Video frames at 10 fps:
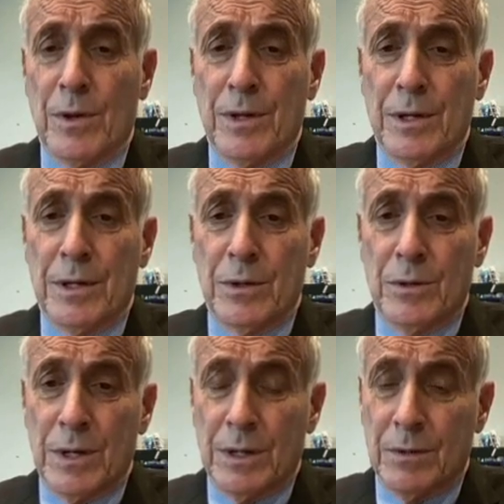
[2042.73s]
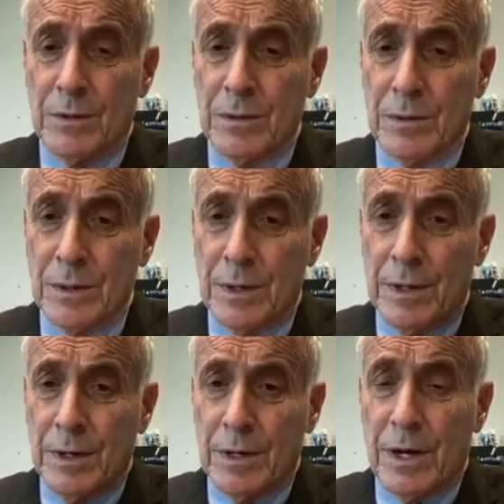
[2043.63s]
early, you can
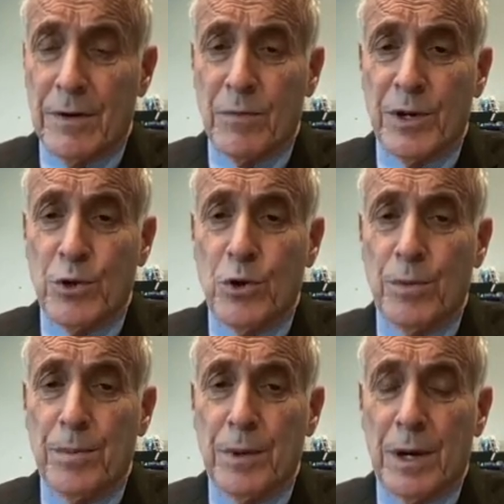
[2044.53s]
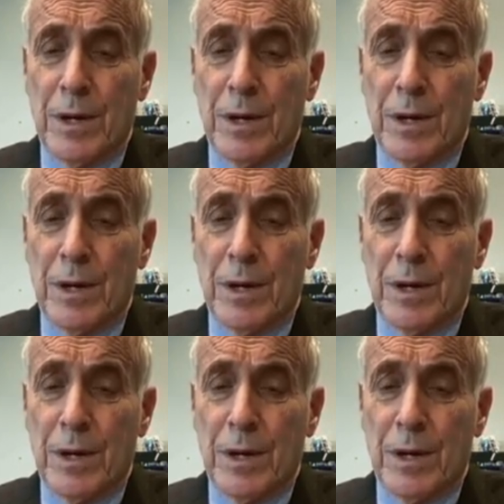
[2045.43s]
kind of recoup